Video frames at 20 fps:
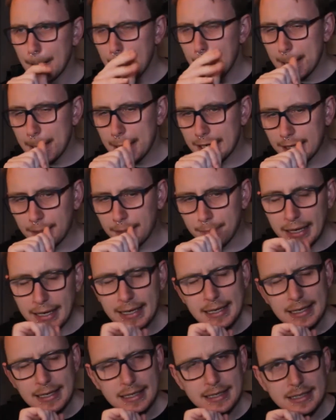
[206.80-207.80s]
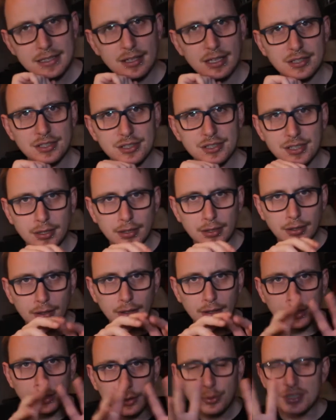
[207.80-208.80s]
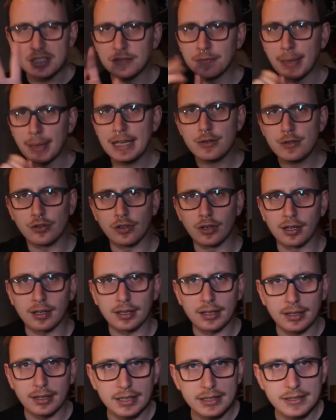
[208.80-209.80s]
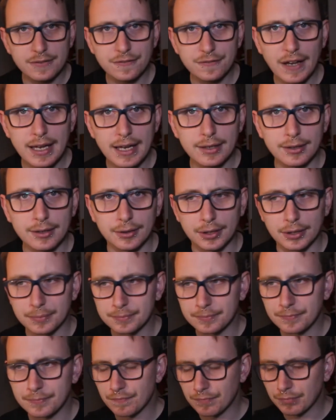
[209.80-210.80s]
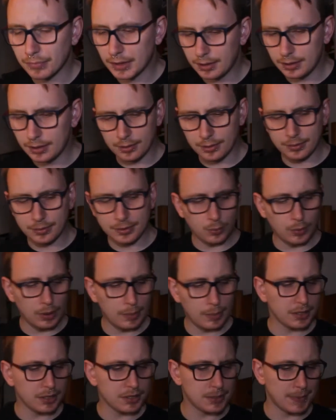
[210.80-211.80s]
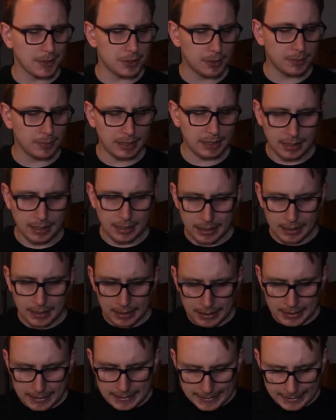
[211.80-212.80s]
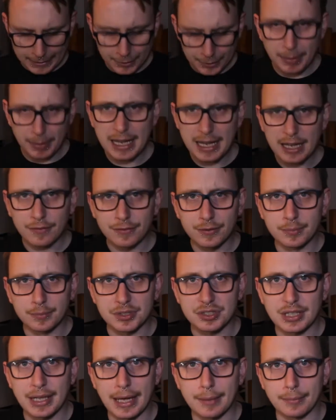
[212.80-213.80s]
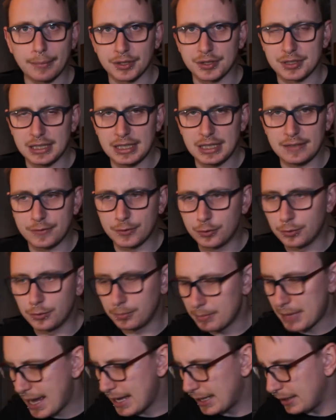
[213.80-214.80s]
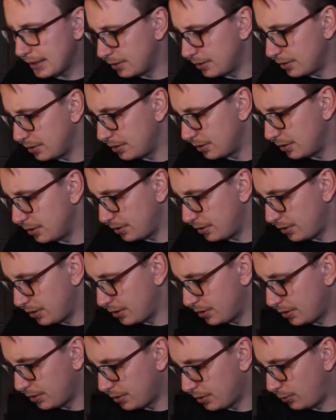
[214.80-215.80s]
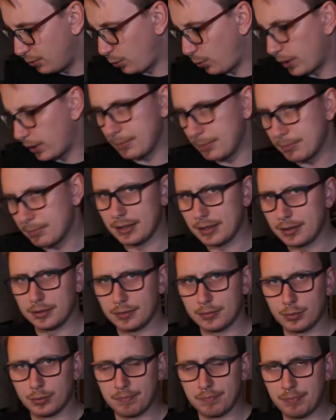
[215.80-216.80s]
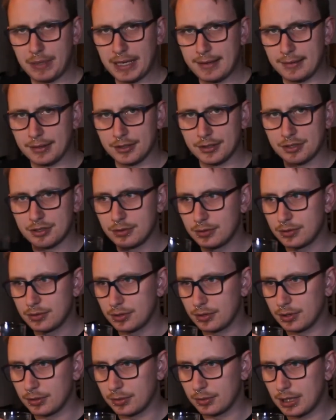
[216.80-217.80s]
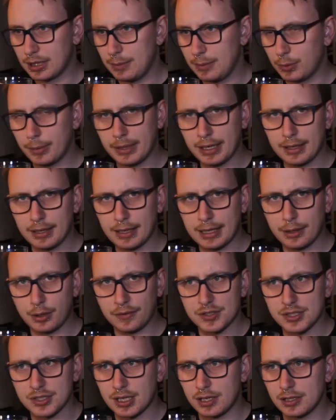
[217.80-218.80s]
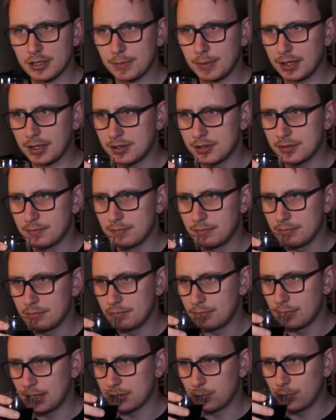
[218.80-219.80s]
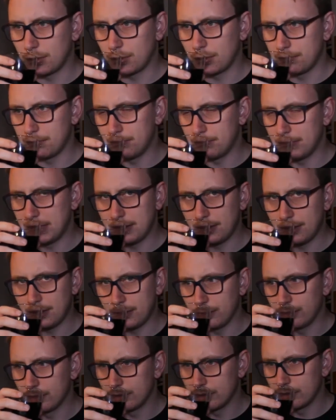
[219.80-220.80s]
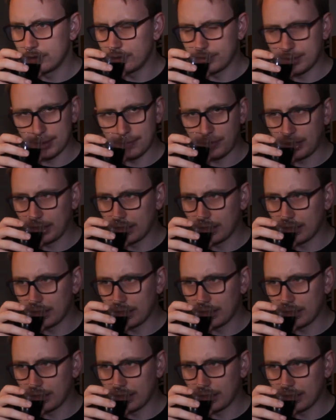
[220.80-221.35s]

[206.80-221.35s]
It appears this elusive patriarchy has failed. Women are supposed to be held back from STEM because evil men and old white men with beards keep women out of science because that's what men do, or something.